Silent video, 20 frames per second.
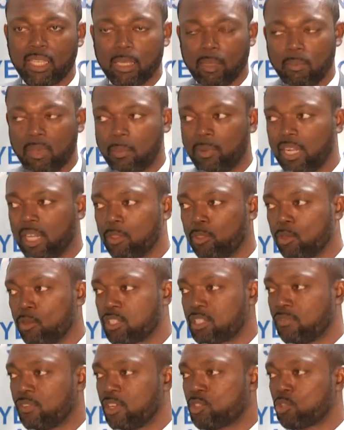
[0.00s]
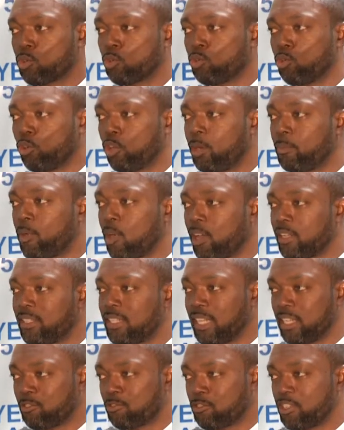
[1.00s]
Maybe like those of us who grew up on
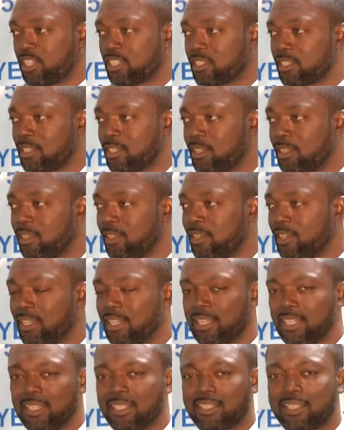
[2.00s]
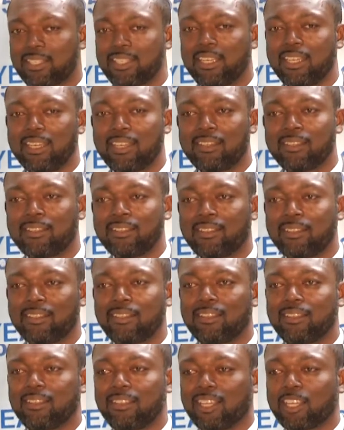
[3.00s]
Dick Tracy seeing
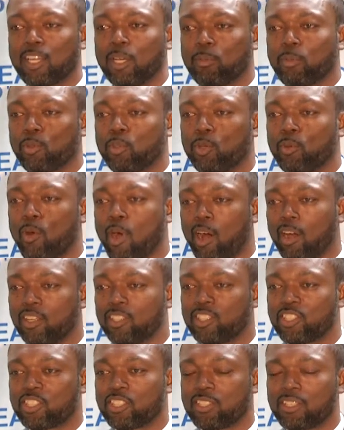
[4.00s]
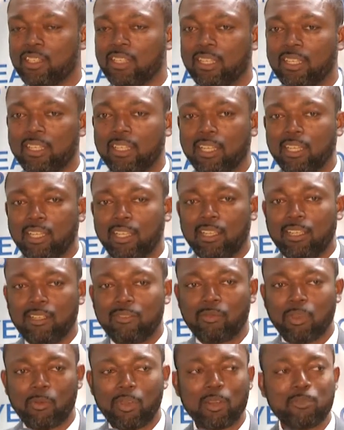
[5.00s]
the computer watch.
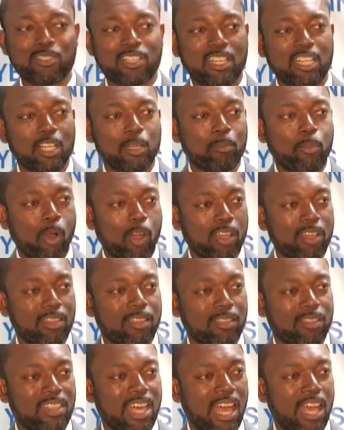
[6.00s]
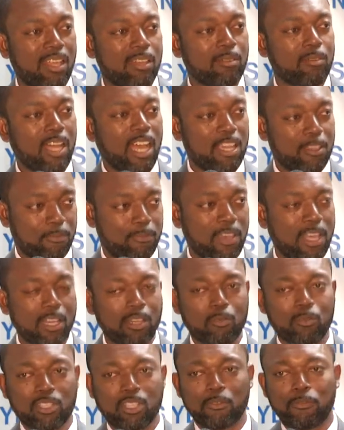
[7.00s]
But when I was a little boy, that I
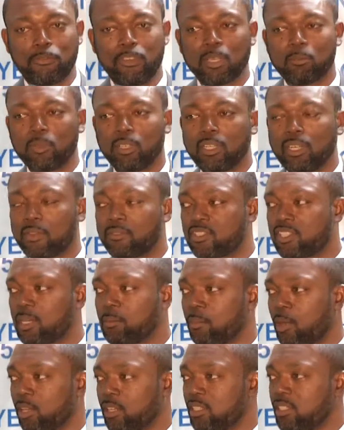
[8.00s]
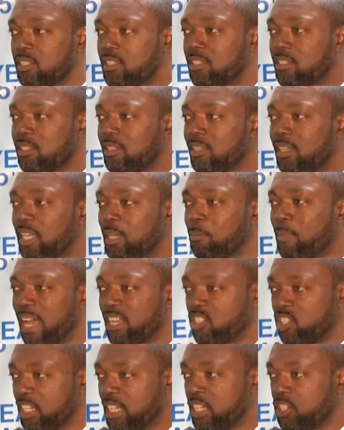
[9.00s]
felt was a figment of somebody's
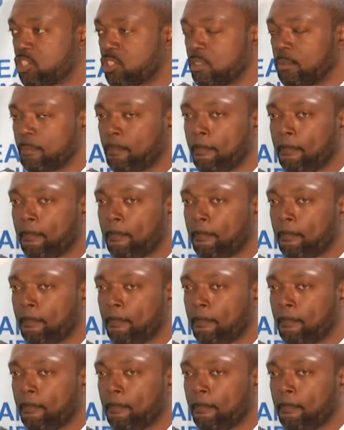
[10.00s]
imagination.